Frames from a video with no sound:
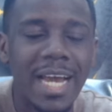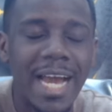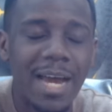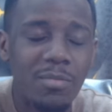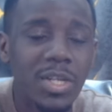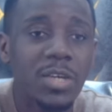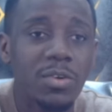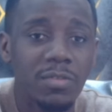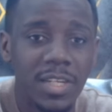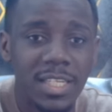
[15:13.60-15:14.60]
I'm really
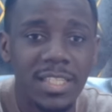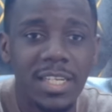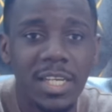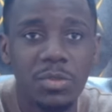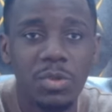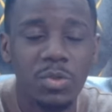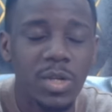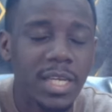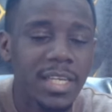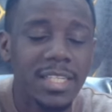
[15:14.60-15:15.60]
confident that Arsenal is going
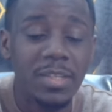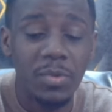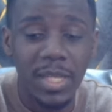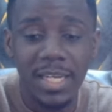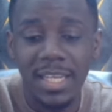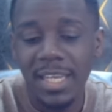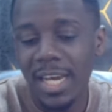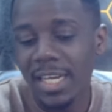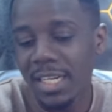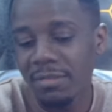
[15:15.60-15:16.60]
to get the win
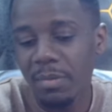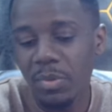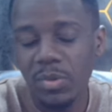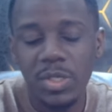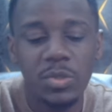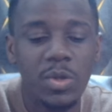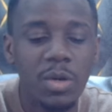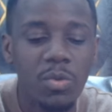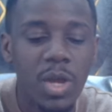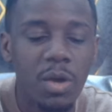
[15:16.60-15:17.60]
and Liverpool is going to
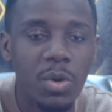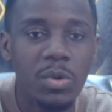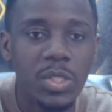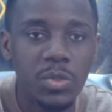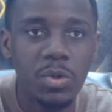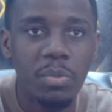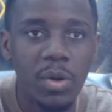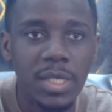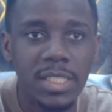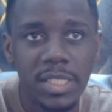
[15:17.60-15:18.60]
walk away with zero
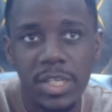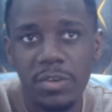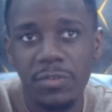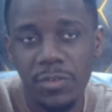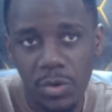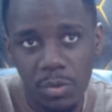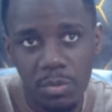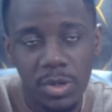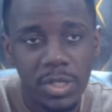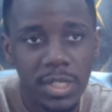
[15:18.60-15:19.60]
points
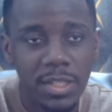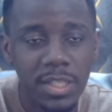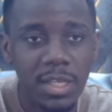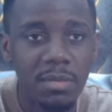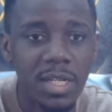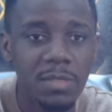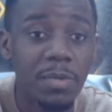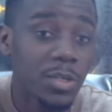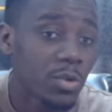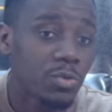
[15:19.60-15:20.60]
from the Emirates.
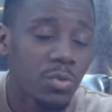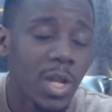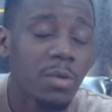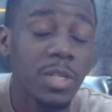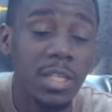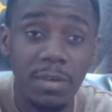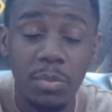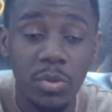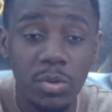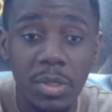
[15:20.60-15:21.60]
But don't rule out
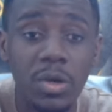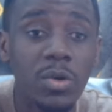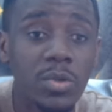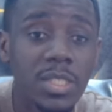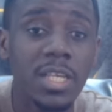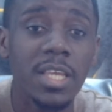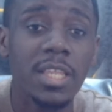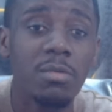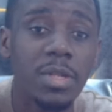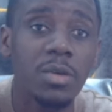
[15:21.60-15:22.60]
Liverpool because they
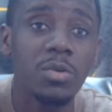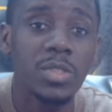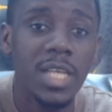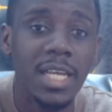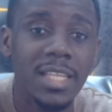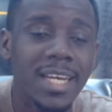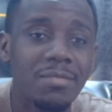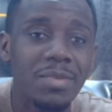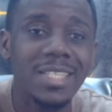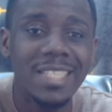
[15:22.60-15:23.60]
are really a good side. They can
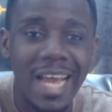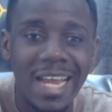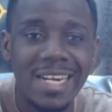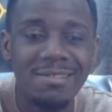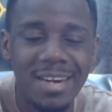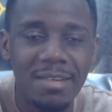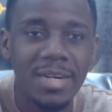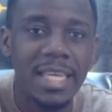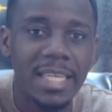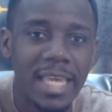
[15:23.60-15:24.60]
really turn around
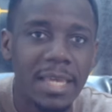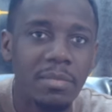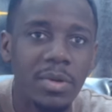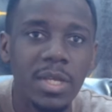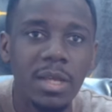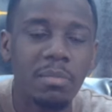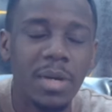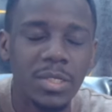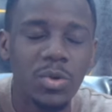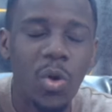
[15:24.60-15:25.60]
a game.
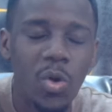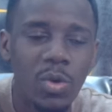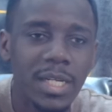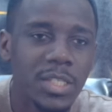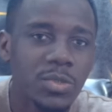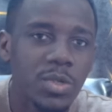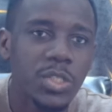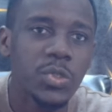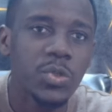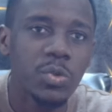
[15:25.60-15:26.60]
But all what Arsenal need
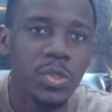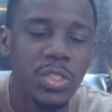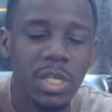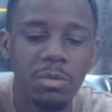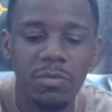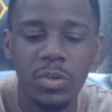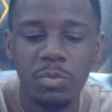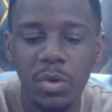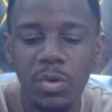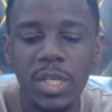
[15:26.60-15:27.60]
to do to win this game of
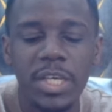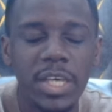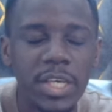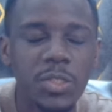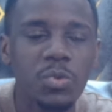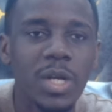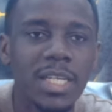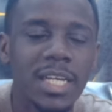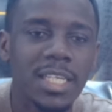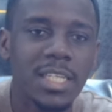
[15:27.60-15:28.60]
football it's what
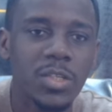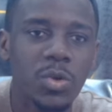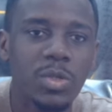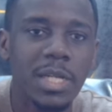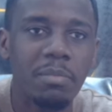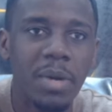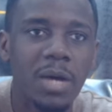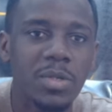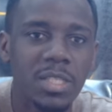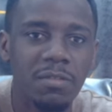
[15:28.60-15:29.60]
Arteta talked
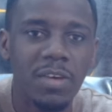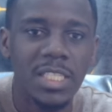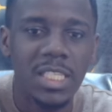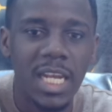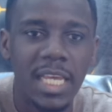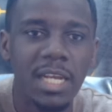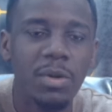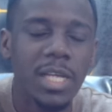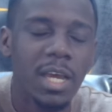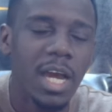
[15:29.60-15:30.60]
about in the first slide. I
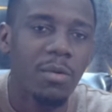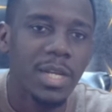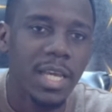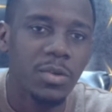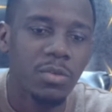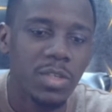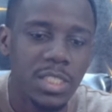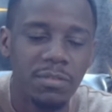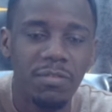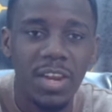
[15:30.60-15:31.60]
went, I went ahead,
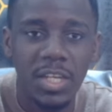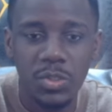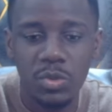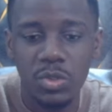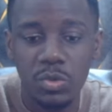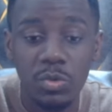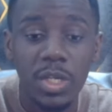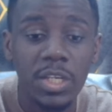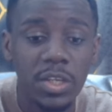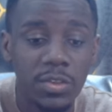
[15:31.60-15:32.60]
obviously, flash onto
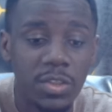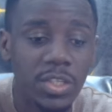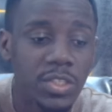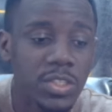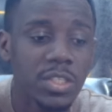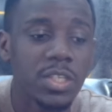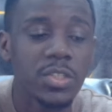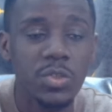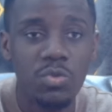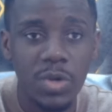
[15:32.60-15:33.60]
this
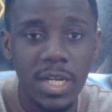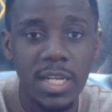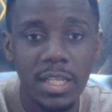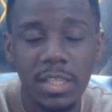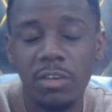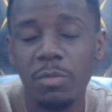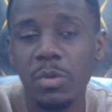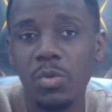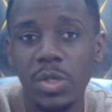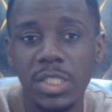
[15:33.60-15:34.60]
screen that we've
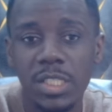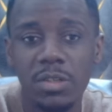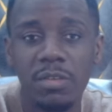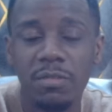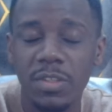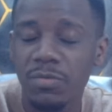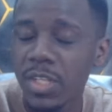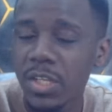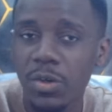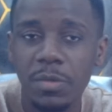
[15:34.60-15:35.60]
been watching of this
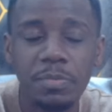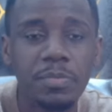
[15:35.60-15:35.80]
video.